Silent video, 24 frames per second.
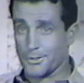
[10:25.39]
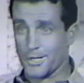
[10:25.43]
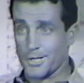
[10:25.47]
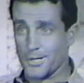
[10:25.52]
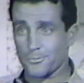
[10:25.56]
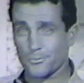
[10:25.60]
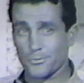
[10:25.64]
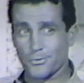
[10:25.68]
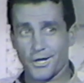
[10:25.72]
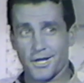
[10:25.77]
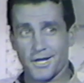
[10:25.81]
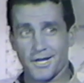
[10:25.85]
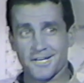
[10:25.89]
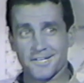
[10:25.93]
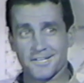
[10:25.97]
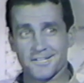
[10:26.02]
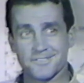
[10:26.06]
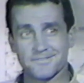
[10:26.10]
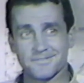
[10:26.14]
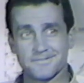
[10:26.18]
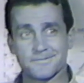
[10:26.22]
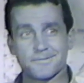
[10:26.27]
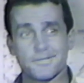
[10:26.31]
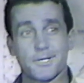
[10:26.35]
Not
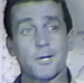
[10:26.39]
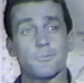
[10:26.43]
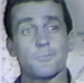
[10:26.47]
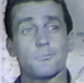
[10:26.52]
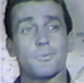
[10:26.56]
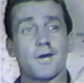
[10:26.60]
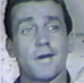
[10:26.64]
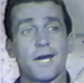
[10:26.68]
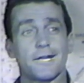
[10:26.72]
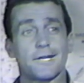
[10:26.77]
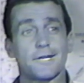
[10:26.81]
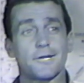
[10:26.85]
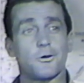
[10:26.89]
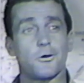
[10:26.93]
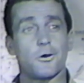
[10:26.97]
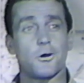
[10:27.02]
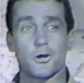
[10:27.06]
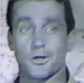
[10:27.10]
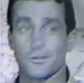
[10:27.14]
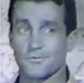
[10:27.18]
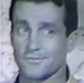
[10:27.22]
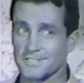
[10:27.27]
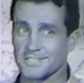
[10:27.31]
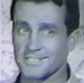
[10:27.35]
bad. Not bad at
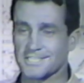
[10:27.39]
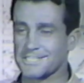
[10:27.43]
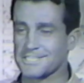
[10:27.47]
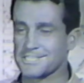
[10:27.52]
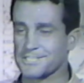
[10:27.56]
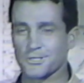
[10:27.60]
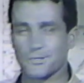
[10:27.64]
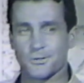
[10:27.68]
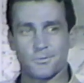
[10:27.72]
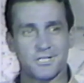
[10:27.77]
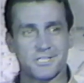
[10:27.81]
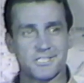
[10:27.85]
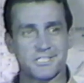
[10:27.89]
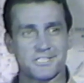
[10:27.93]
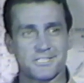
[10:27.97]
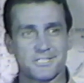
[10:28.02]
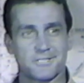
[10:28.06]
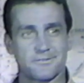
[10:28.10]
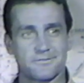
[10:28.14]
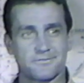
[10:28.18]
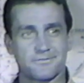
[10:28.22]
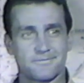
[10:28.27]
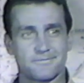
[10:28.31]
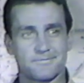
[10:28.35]
all, if I say so
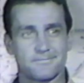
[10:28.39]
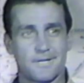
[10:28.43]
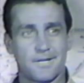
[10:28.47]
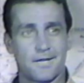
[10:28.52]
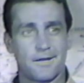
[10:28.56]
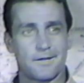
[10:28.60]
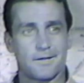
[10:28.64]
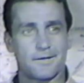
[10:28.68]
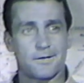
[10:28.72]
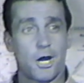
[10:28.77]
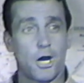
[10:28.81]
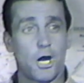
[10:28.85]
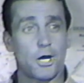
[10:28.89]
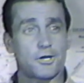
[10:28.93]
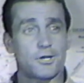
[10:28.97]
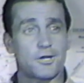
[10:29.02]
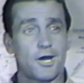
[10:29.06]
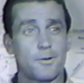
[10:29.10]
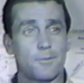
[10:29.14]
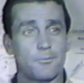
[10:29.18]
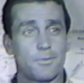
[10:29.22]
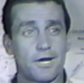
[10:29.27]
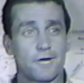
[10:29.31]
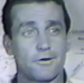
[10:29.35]
myself.
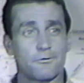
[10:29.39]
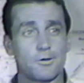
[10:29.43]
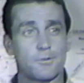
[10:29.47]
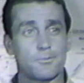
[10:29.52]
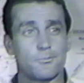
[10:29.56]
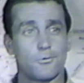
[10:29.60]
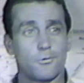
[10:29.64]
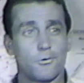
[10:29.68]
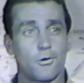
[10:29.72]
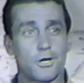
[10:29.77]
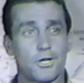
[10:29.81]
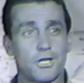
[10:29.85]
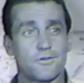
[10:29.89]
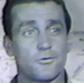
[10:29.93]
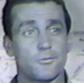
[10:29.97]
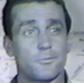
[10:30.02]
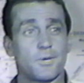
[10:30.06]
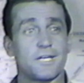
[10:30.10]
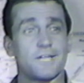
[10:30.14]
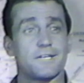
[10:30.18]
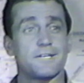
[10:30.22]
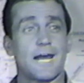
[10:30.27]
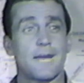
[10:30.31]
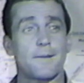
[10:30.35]
Our combat report
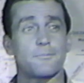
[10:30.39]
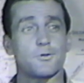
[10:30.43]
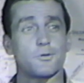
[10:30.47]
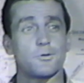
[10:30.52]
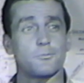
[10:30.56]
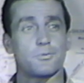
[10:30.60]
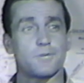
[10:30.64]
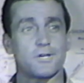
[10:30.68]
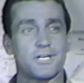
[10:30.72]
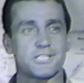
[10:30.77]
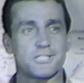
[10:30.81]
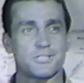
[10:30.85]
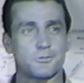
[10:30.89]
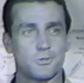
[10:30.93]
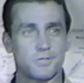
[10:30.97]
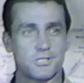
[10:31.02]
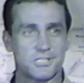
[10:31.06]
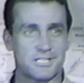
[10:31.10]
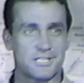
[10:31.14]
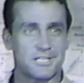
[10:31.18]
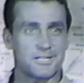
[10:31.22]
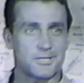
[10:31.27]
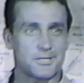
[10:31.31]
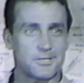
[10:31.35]
even made Captain Pace
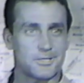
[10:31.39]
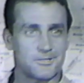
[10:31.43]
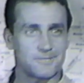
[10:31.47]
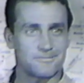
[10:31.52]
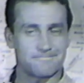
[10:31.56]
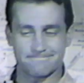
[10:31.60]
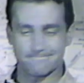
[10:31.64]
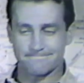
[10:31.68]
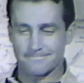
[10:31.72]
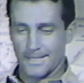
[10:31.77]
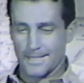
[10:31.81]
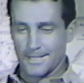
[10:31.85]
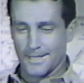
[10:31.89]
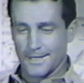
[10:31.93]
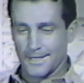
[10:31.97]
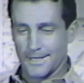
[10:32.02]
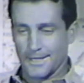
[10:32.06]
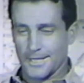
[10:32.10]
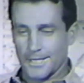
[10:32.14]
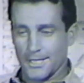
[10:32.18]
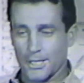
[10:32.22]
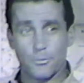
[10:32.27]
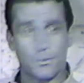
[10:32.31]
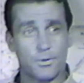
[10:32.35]
whistle a little.
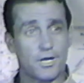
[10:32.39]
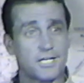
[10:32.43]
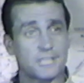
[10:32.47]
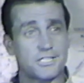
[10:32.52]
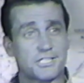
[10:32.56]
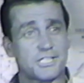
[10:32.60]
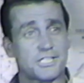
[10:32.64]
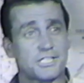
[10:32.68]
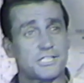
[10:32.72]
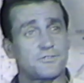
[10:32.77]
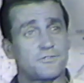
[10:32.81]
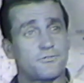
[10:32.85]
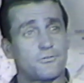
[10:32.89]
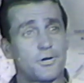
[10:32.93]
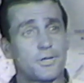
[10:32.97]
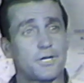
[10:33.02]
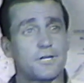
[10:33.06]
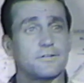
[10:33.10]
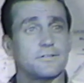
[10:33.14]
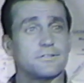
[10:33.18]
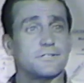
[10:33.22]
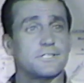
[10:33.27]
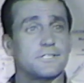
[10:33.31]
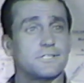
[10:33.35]
We got six
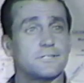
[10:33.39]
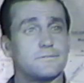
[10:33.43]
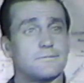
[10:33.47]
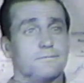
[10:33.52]
freighters,